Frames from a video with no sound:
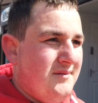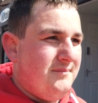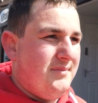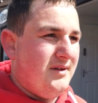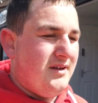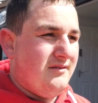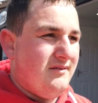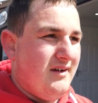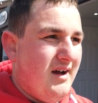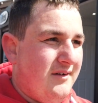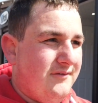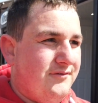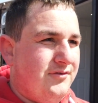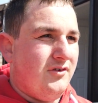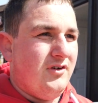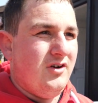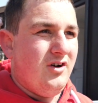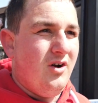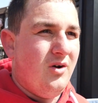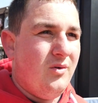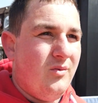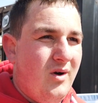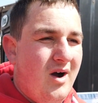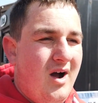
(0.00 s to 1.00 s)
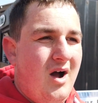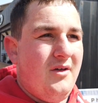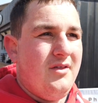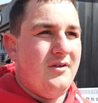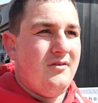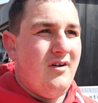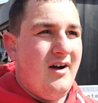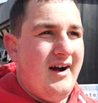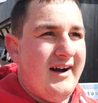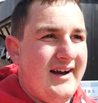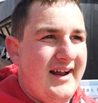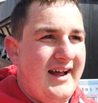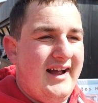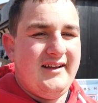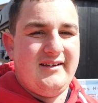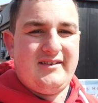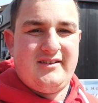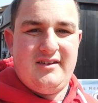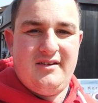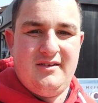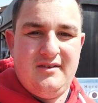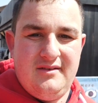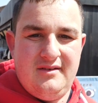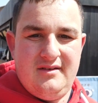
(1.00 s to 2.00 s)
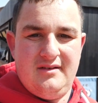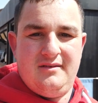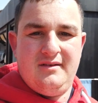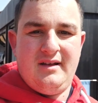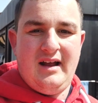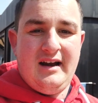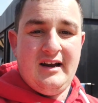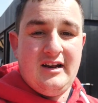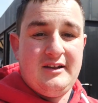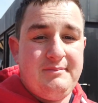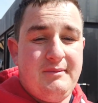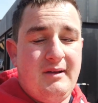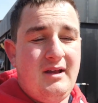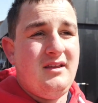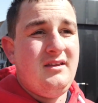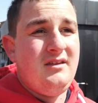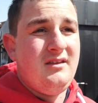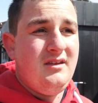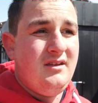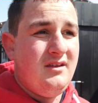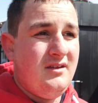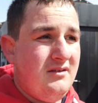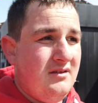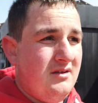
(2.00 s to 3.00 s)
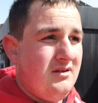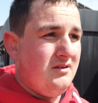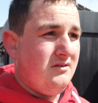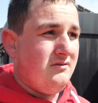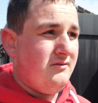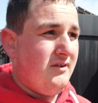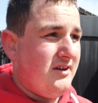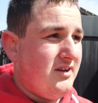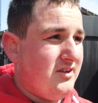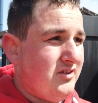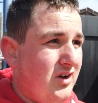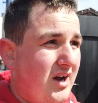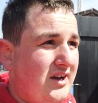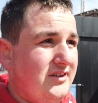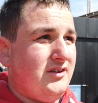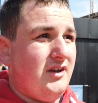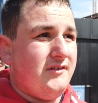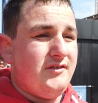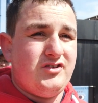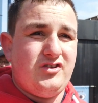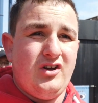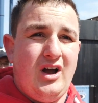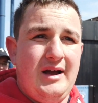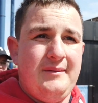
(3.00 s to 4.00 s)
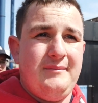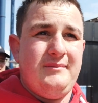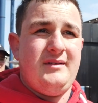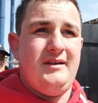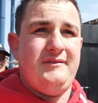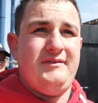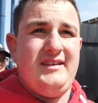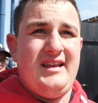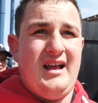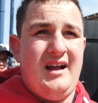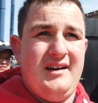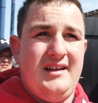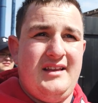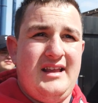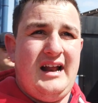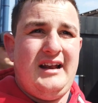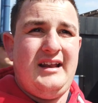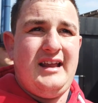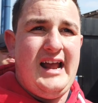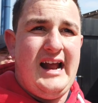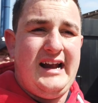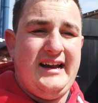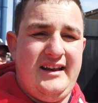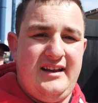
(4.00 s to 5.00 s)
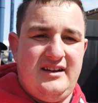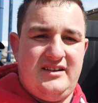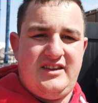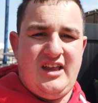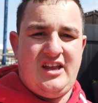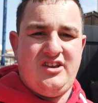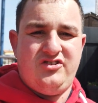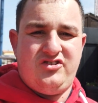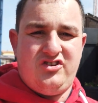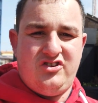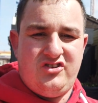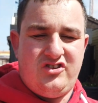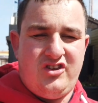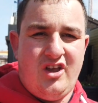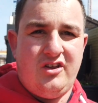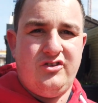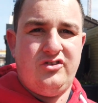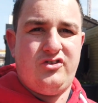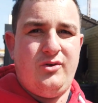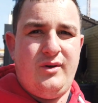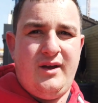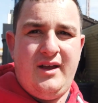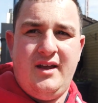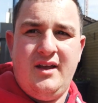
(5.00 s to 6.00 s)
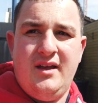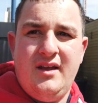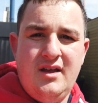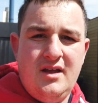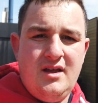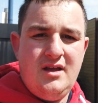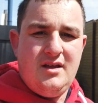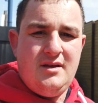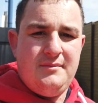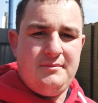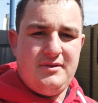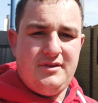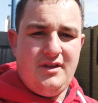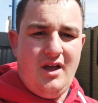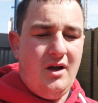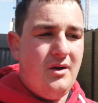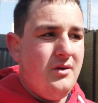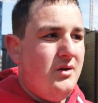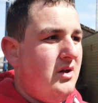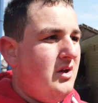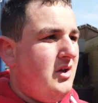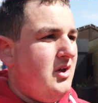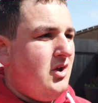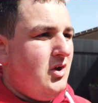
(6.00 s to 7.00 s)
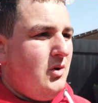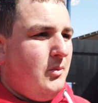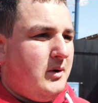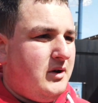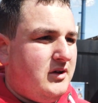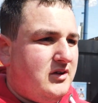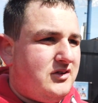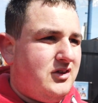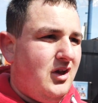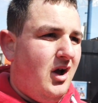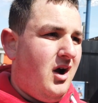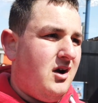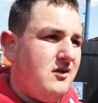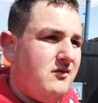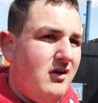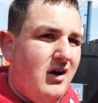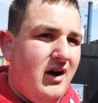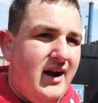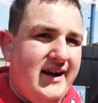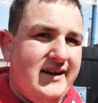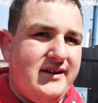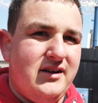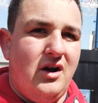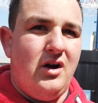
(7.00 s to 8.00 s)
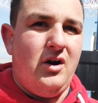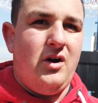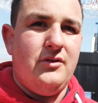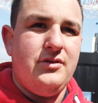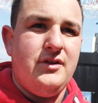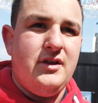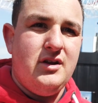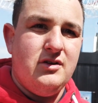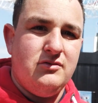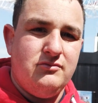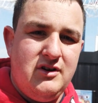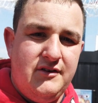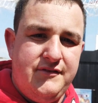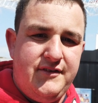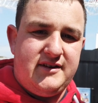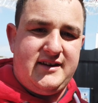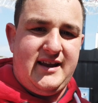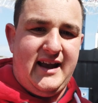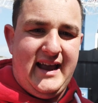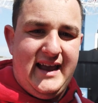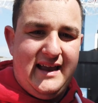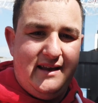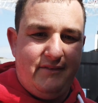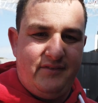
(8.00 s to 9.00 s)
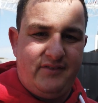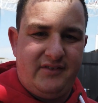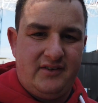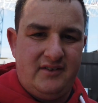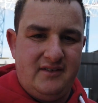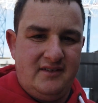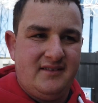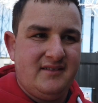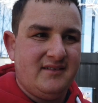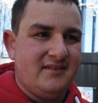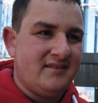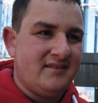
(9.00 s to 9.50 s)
Been around for a long while, the ride has, and it's been redesigned over time, and every now and then had extensions done to it. But no, we're going to start a ride on River Caves.